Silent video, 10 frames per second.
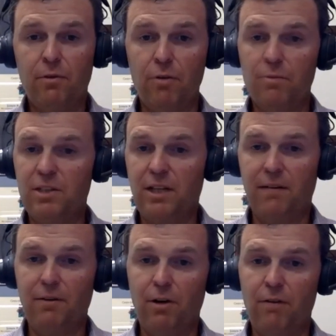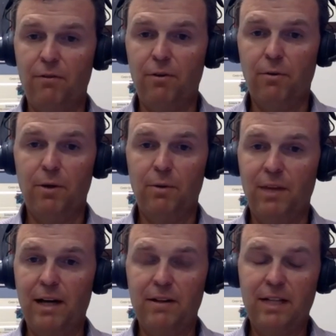groups that have gone forward
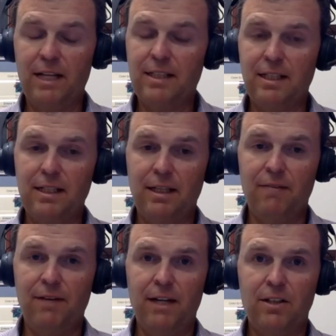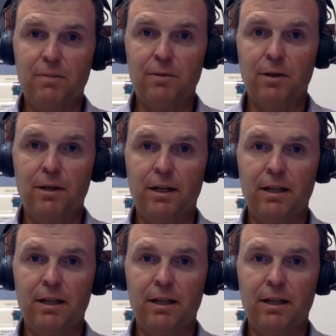without testing that have had sport,